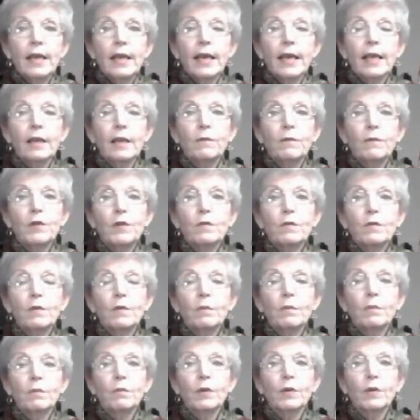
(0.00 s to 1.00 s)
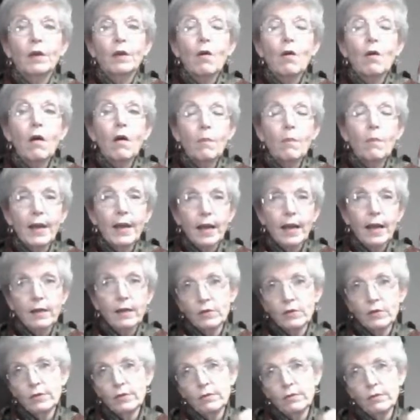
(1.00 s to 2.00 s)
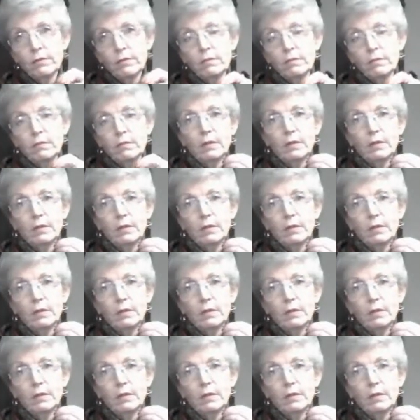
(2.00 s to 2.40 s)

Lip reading: And if you recall back to